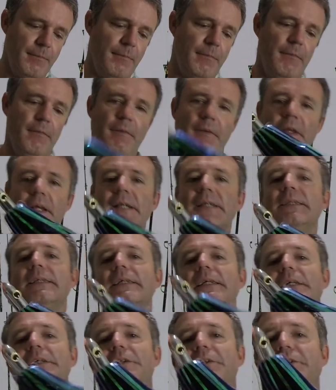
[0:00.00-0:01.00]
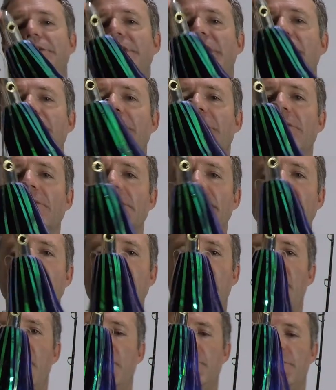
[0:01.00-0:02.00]
This is your typical
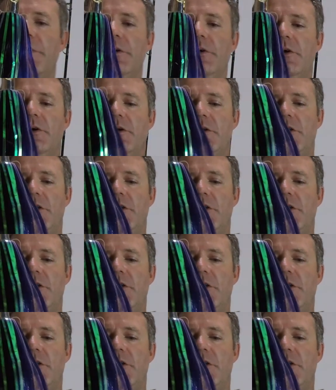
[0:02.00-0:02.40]
setup